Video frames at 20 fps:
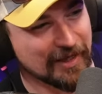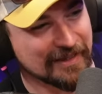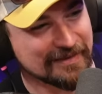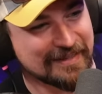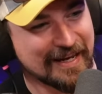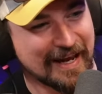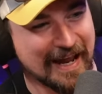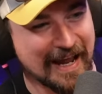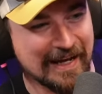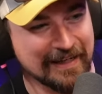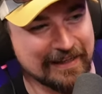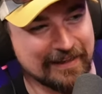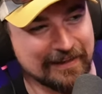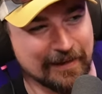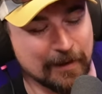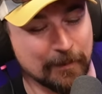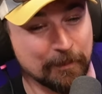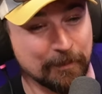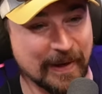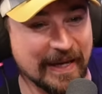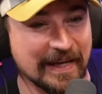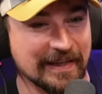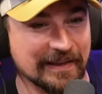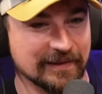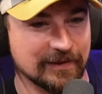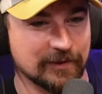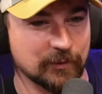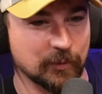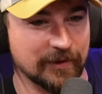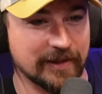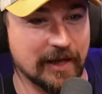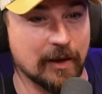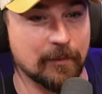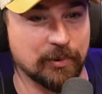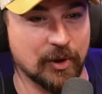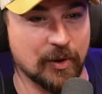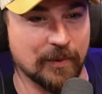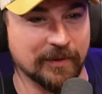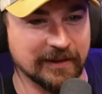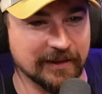attack a base without
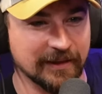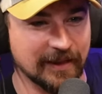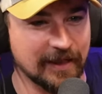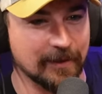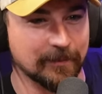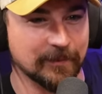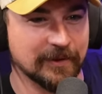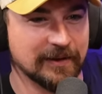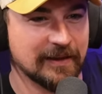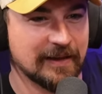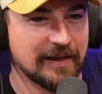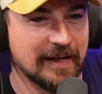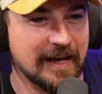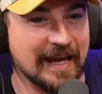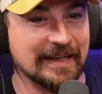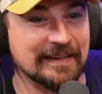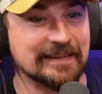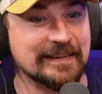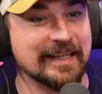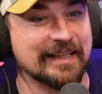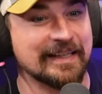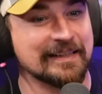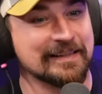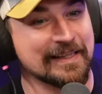blowing it up. Oh yeah, I love and getting